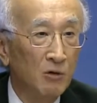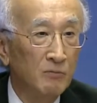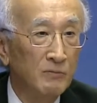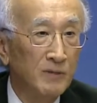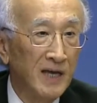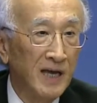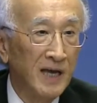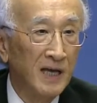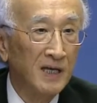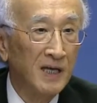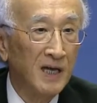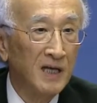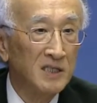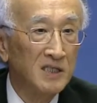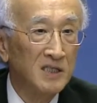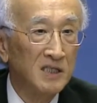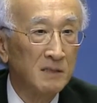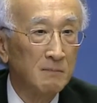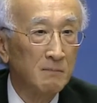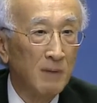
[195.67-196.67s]
of the
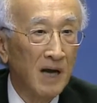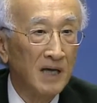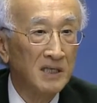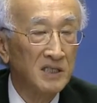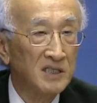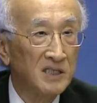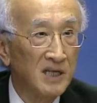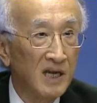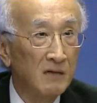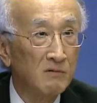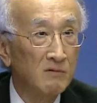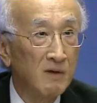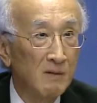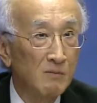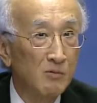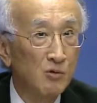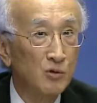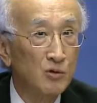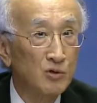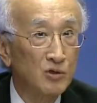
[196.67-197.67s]
energy by shale
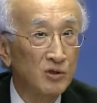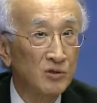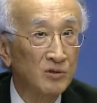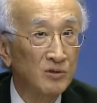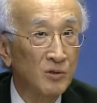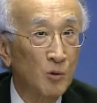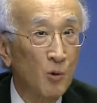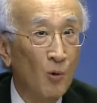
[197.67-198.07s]
revolution,